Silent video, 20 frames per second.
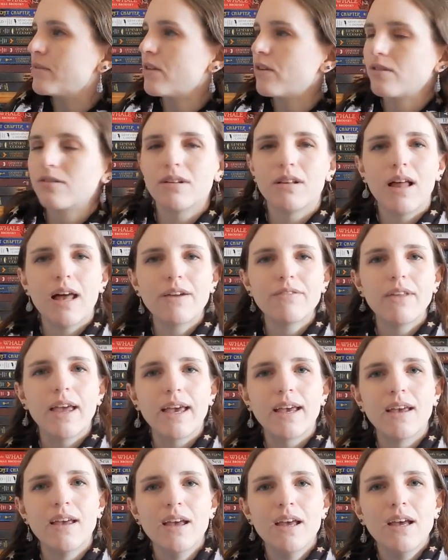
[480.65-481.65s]
so there's a lot of,
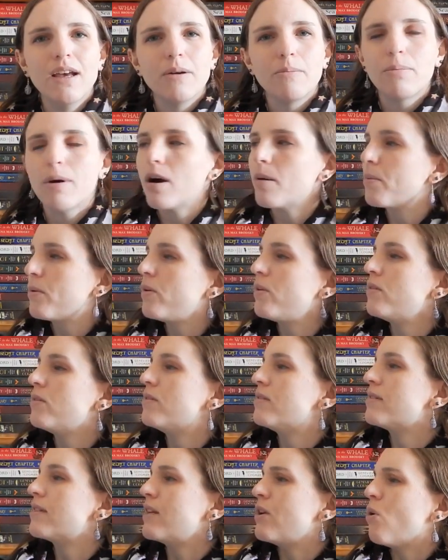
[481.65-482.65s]
like,
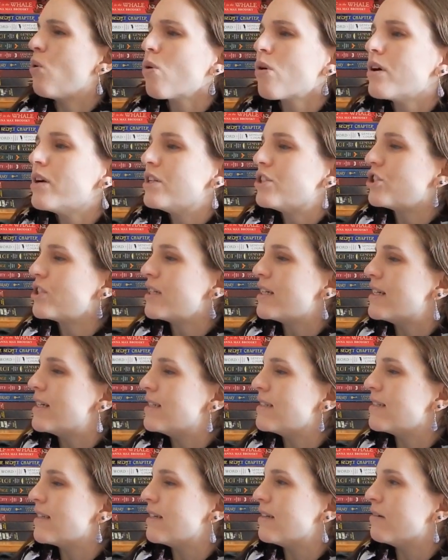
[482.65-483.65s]
purples and
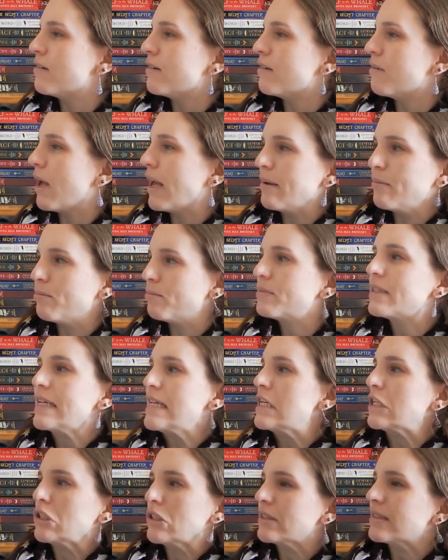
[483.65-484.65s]
oranges and
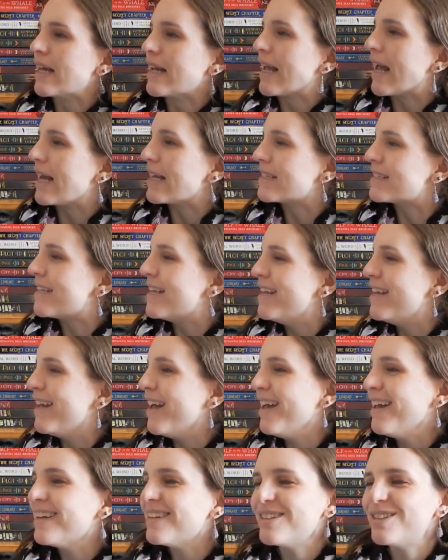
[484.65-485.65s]
teals, I guess.
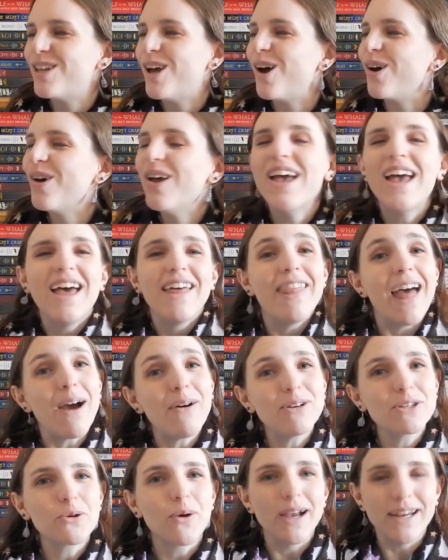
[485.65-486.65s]
So that
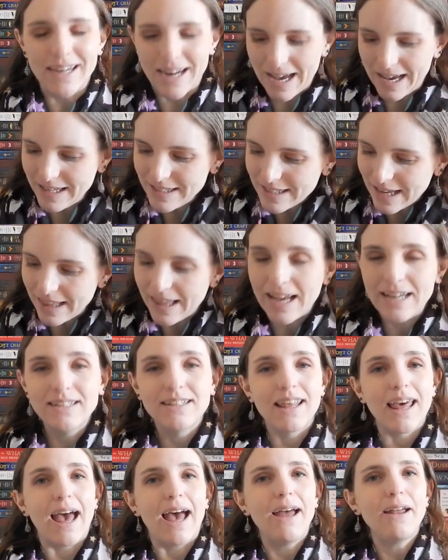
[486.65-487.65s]
was quite nice. I
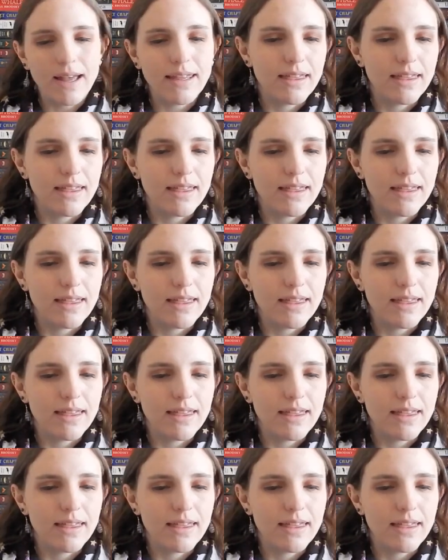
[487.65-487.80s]
liked that.